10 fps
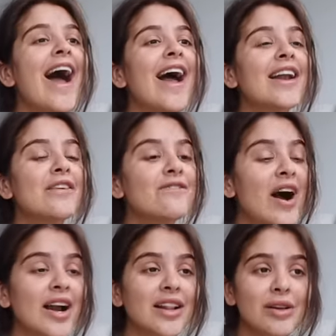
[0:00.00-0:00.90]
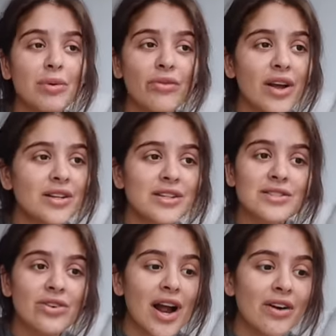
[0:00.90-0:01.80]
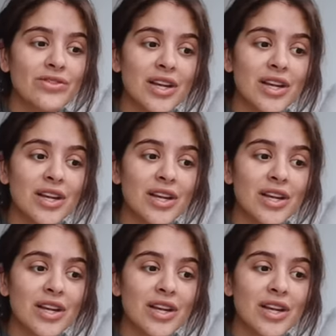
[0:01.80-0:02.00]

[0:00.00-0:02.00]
and he finally perfected his craft.